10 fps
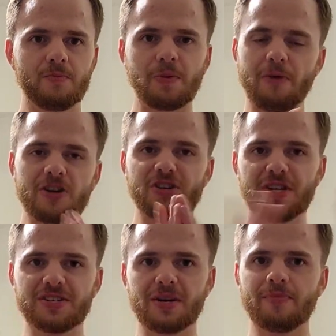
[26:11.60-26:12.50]
Depression
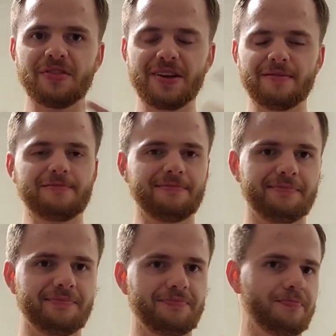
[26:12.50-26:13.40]
is something that
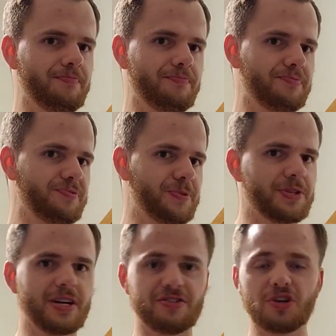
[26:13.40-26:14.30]

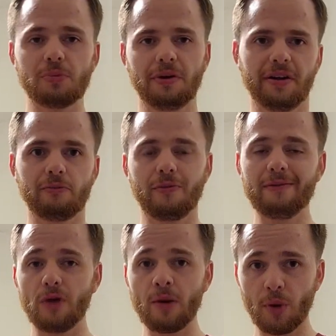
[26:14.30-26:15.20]
it's human,
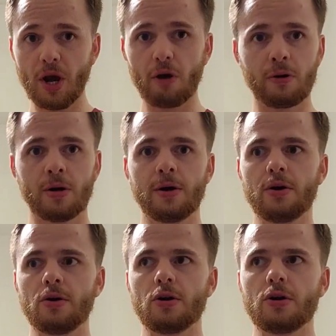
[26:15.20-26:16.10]
and we all
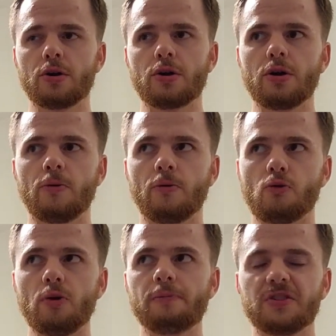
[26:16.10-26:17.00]
go
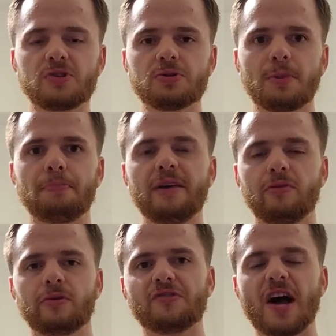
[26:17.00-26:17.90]
through it. But this was a
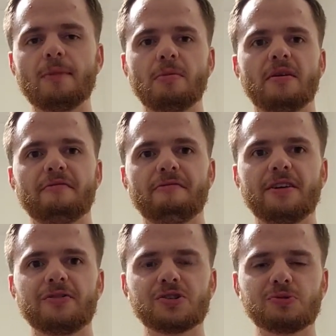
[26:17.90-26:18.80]
pivotal time in my
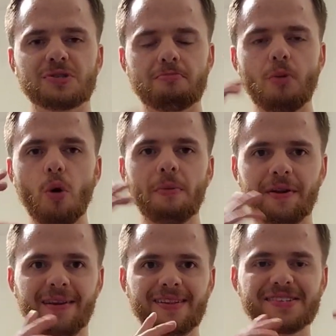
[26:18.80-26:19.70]
faith. This was a
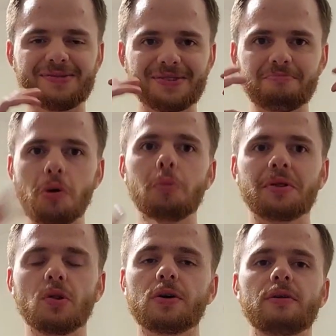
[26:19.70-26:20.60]
moment
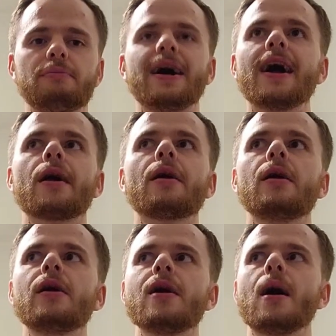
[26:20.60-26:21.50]
looking back,
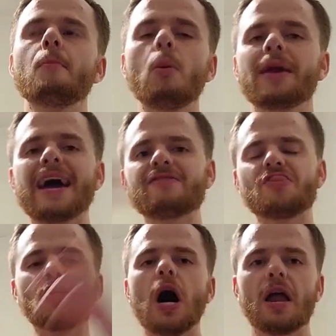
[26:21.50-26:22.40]
a moment I
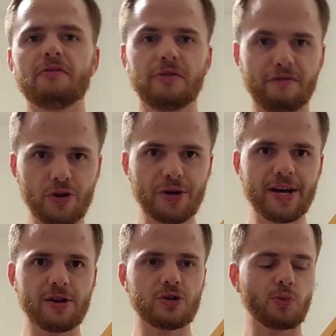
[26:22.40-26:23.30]
haven't thought of in a few
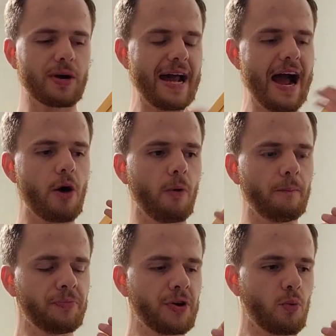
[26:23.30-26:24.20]
years, where
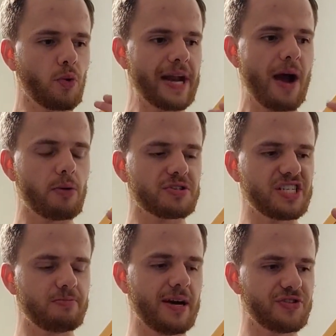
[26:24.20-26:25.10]
now as
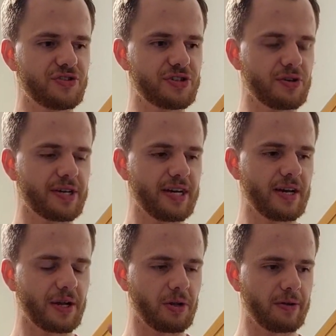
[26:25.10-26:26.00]
these messages are
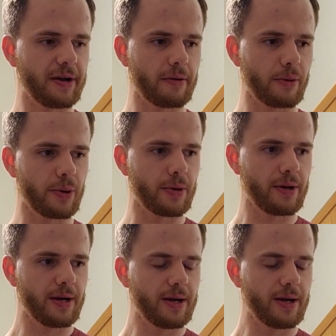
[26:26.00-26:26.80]
getting clearer,